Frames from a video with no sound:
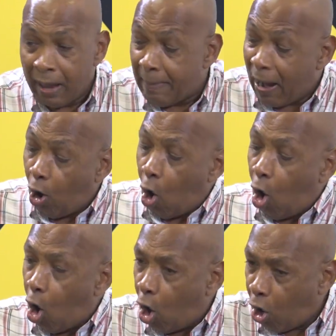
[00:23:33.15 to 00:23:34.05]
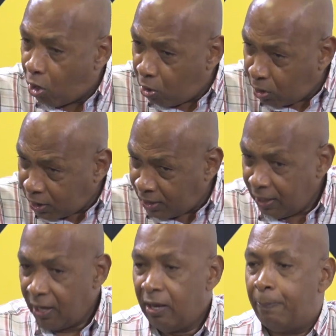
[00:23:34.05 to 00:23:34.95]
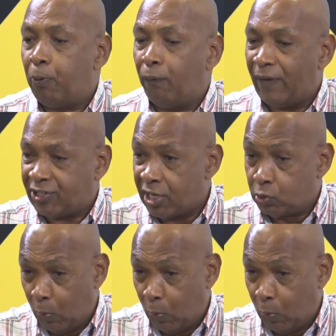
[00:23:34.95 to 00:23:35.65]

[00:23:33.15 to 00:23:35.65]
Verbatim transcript: by all the professions